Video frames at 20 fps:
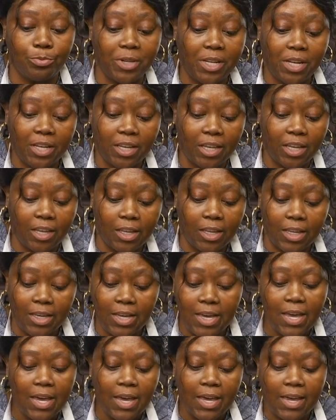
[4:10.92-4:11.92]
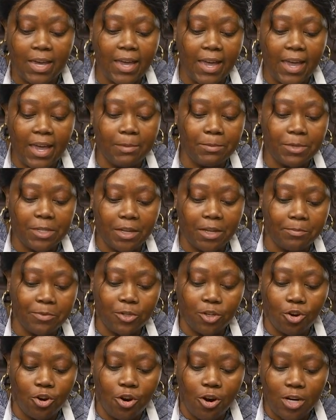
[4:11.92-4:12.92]
bit of kick. It amps up
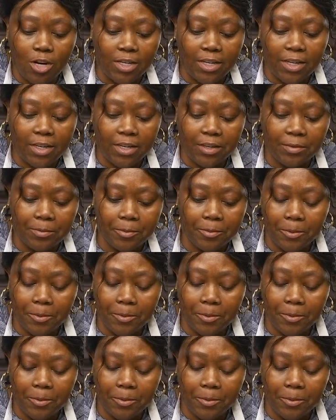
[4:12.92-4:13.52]
the garlic.